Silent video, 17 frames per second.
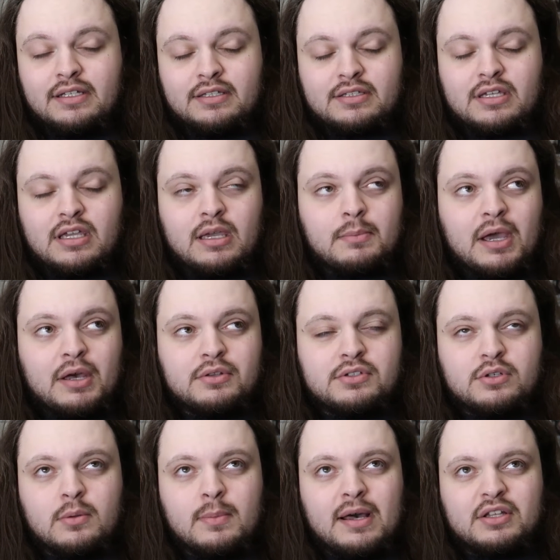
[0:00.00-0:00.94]
It came
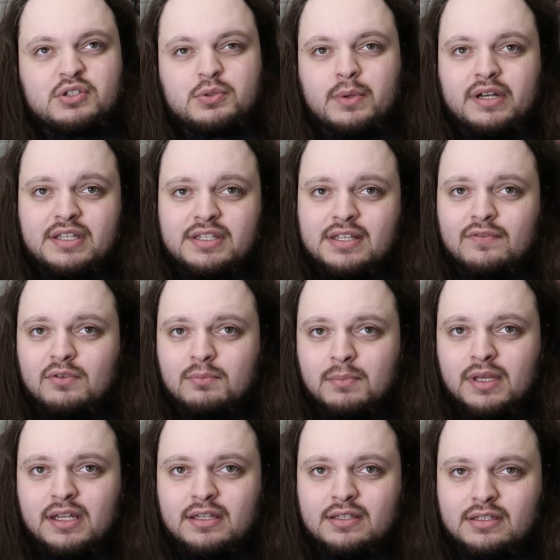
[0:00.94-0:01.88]
out to about 27
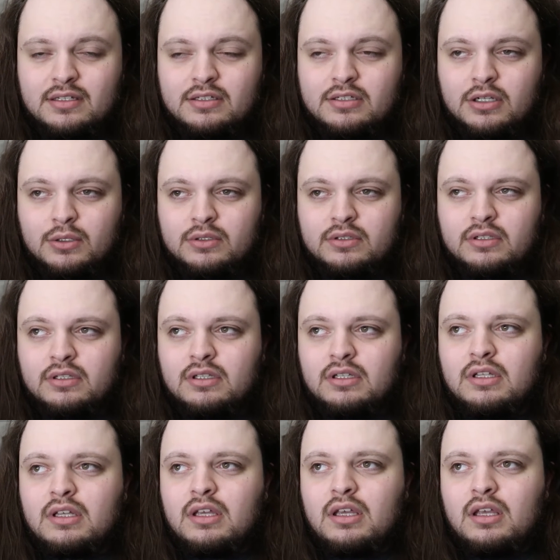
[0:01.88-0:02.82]
minutes in total.